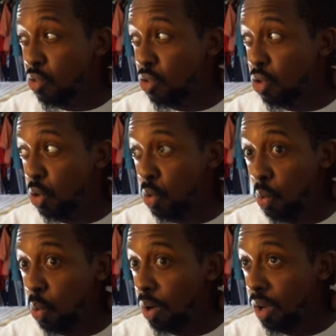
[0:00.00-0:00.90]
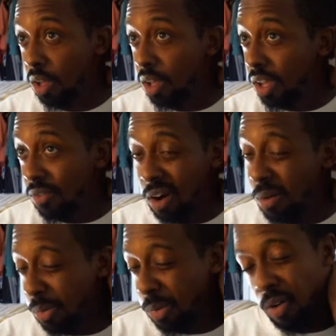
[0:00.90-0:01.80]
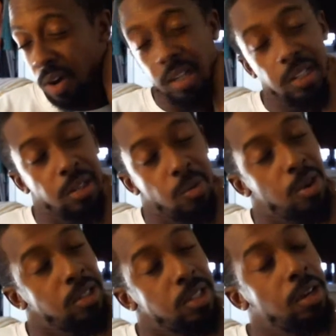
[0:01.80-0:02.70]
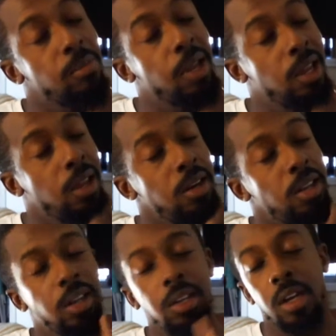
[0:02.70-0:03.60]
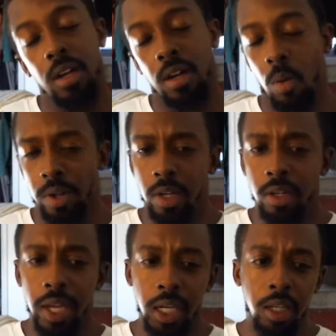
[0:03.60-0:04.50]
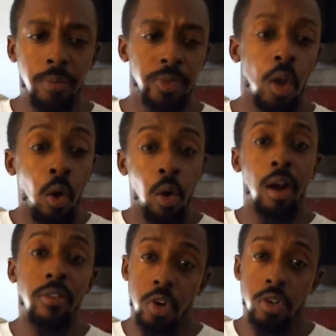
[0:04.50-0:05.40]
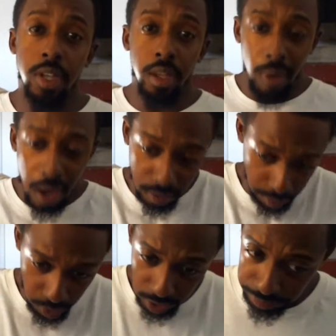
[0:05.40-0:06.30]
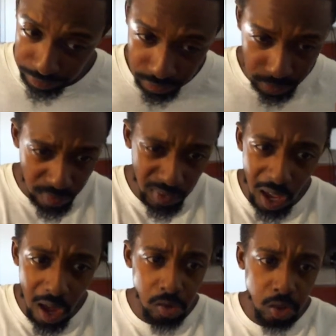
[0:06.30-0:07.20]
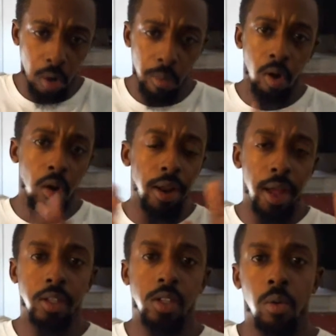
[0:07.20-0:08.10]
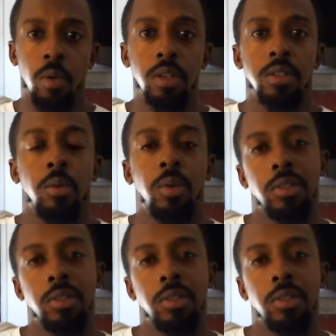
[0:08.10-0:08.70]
two, if I remember correctly, one young man and then one young lady on our first day back. But I'll talk about all that, once